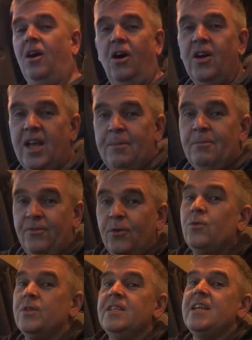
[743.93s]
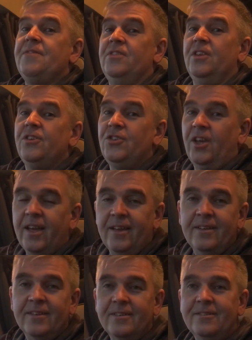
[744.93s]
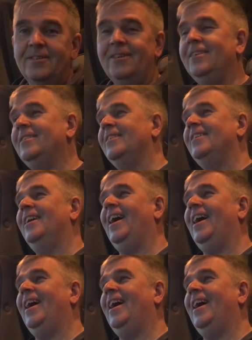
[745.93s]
I am 47 this year, right?